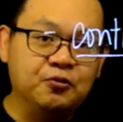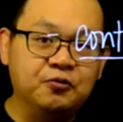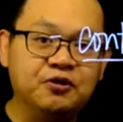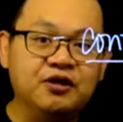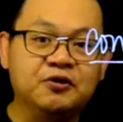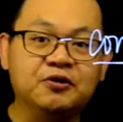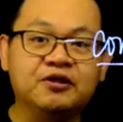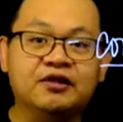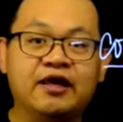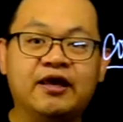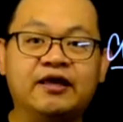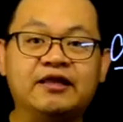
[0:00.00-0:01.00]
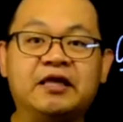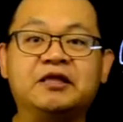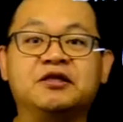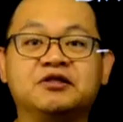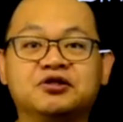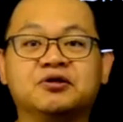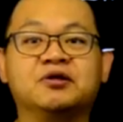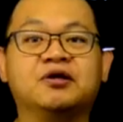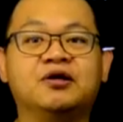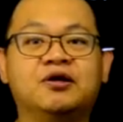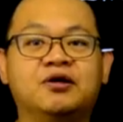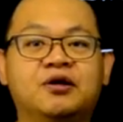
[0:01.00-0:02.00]
only contain integer
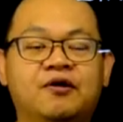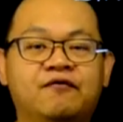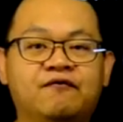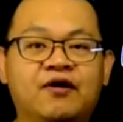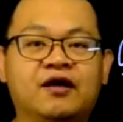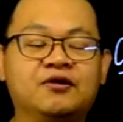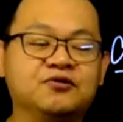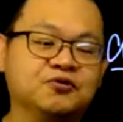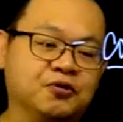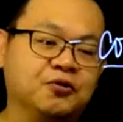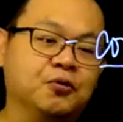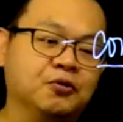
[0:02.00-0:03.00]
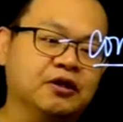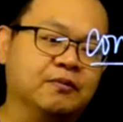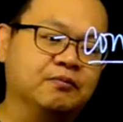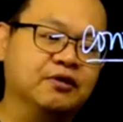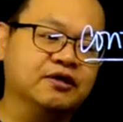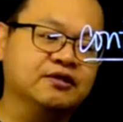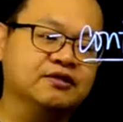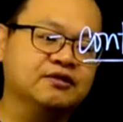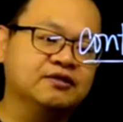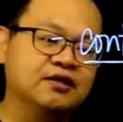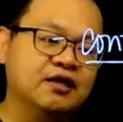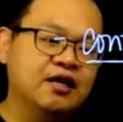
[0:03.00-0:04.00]
values or whole numbers.
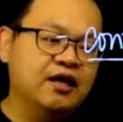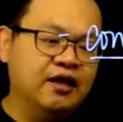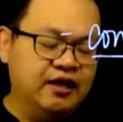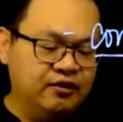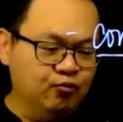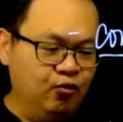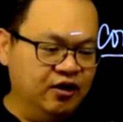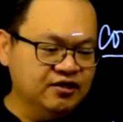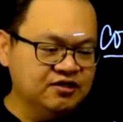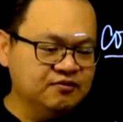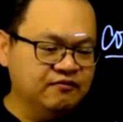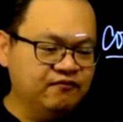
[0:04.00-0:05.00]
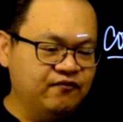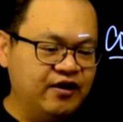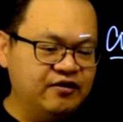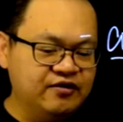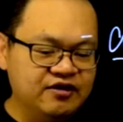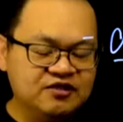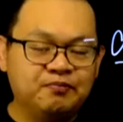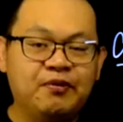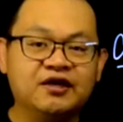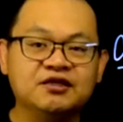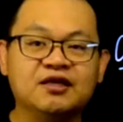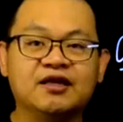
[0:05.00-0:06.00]
And one very
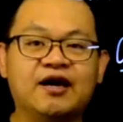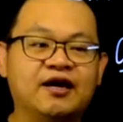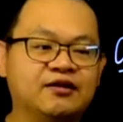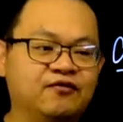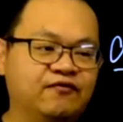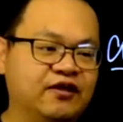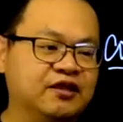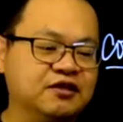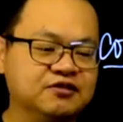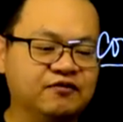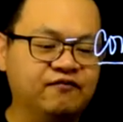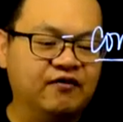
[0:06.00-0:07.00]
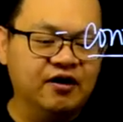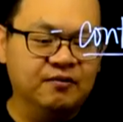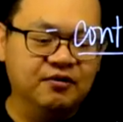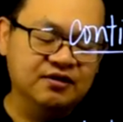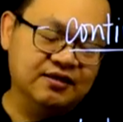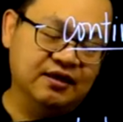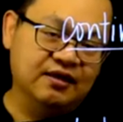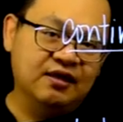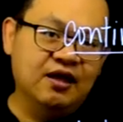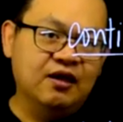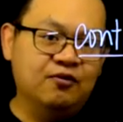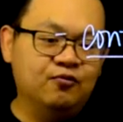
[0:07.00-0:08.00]
special kind of integer variables that
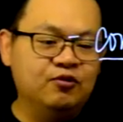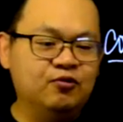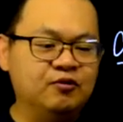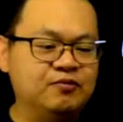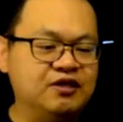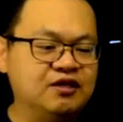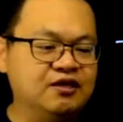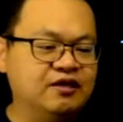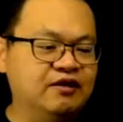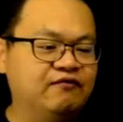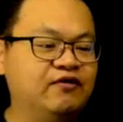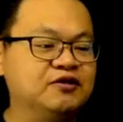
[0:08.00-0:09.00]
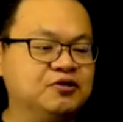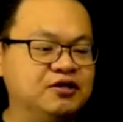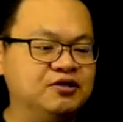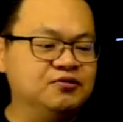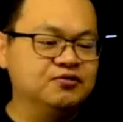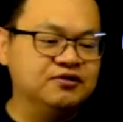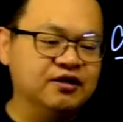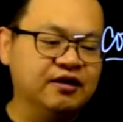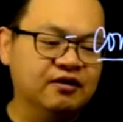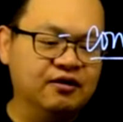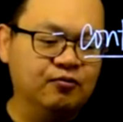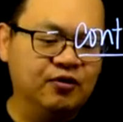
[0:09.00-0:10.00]
we will be eventually using
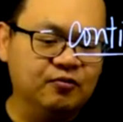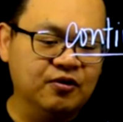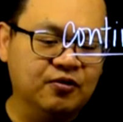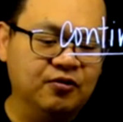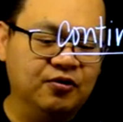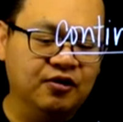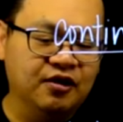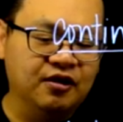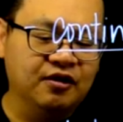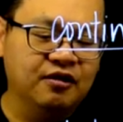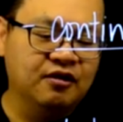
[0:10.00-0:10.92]
are what we call